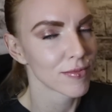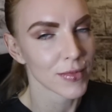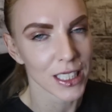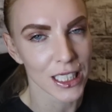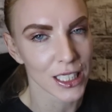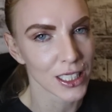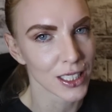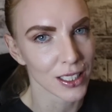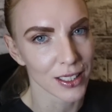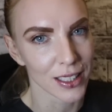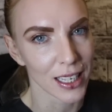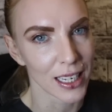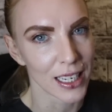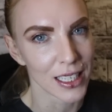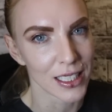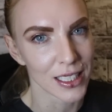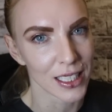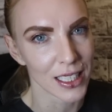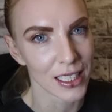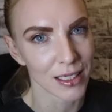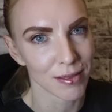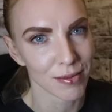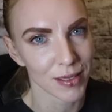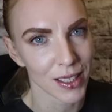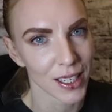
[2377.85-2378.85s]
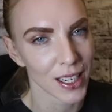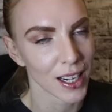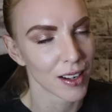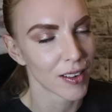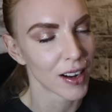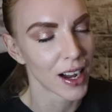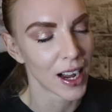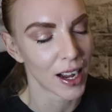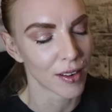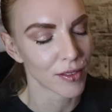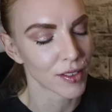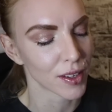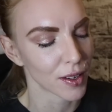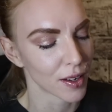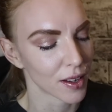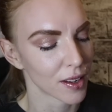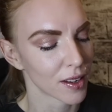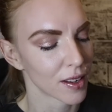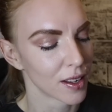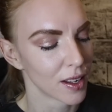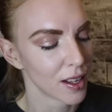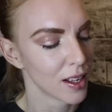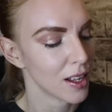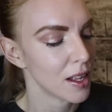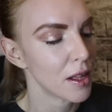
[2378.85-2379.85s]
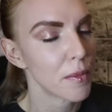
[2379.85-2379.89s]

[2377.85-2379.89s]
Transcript: It's not that easy, you know. I have to